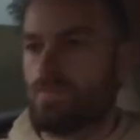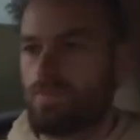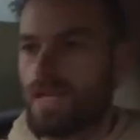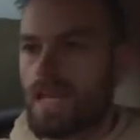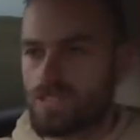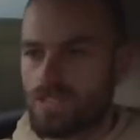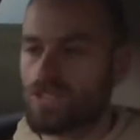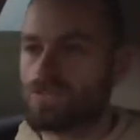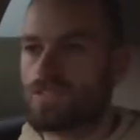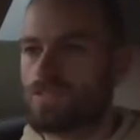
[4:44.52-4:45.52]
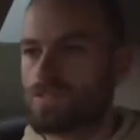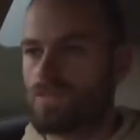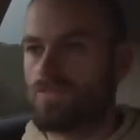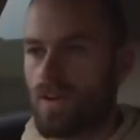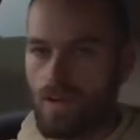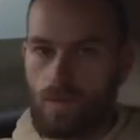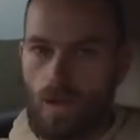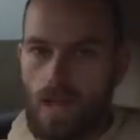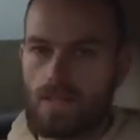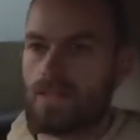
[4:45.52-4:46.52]
been executed very
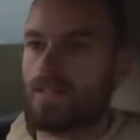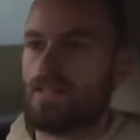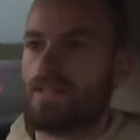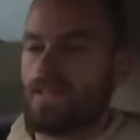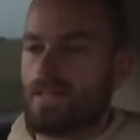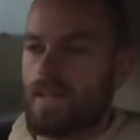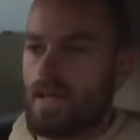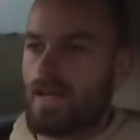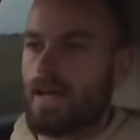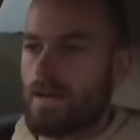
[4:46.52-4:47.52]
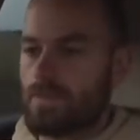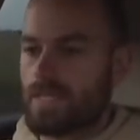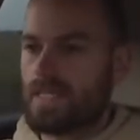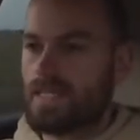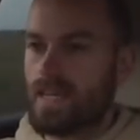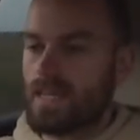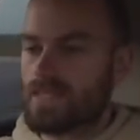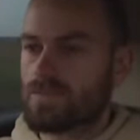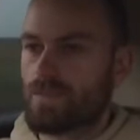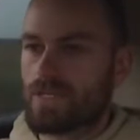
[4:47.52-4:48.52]
well. But in
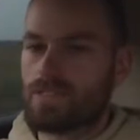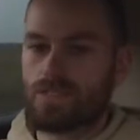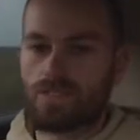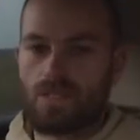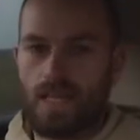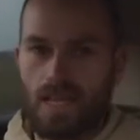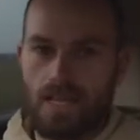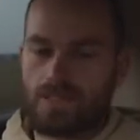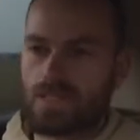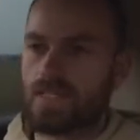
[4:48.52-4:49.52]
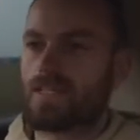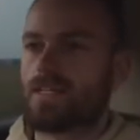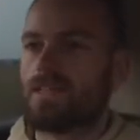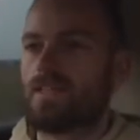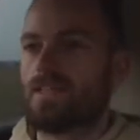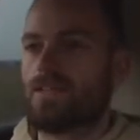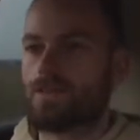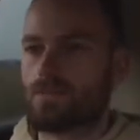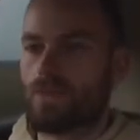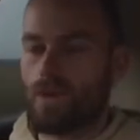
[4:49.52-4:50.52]
this, because it's got the electric, you
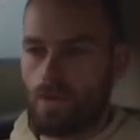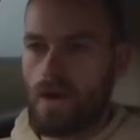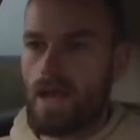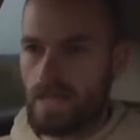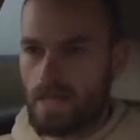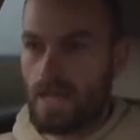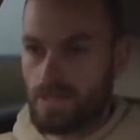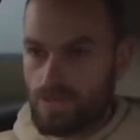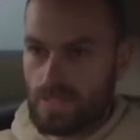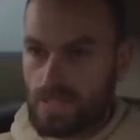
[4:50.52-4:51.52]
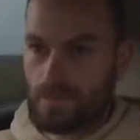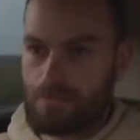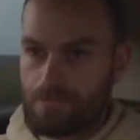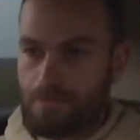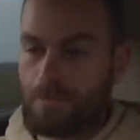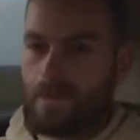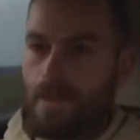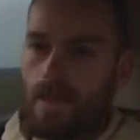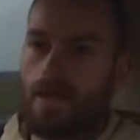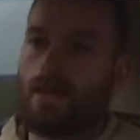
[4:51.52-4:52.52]
can pull away an electric,
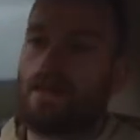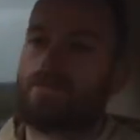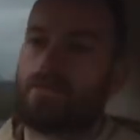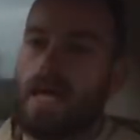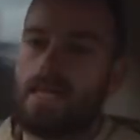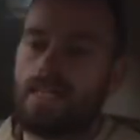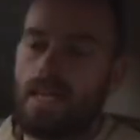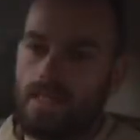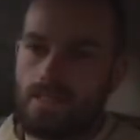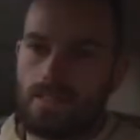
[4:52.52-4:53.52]
and then